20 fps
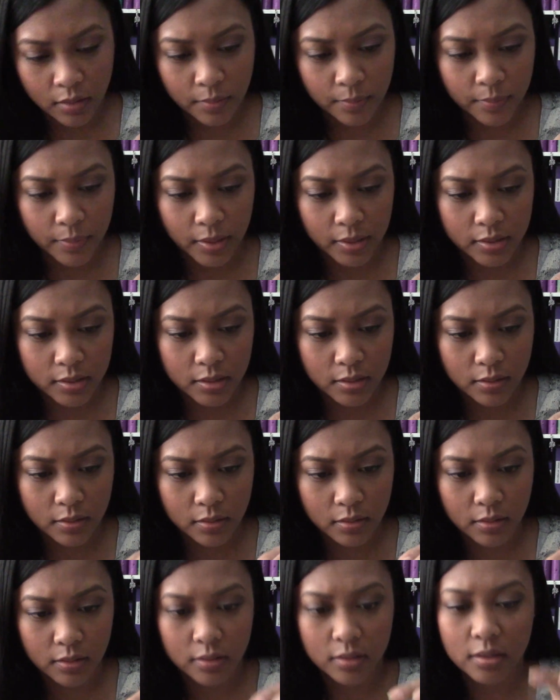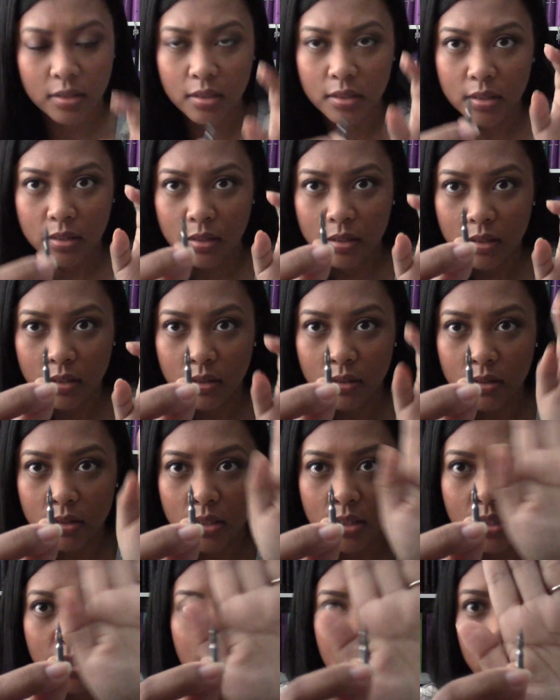But, see, it's a little
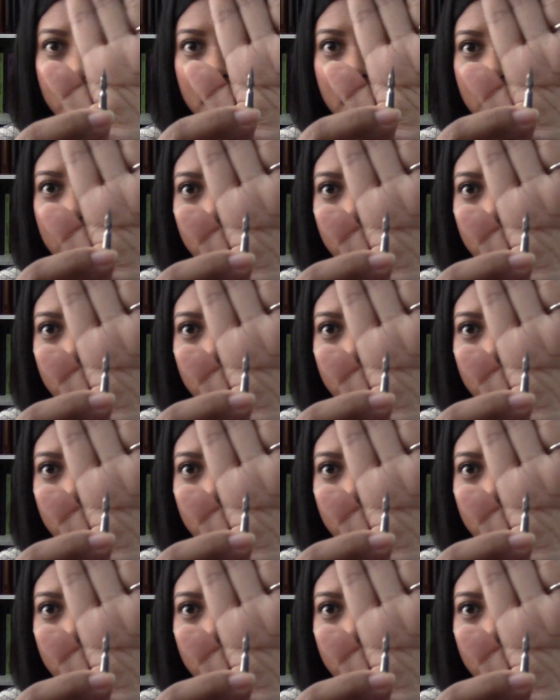teeny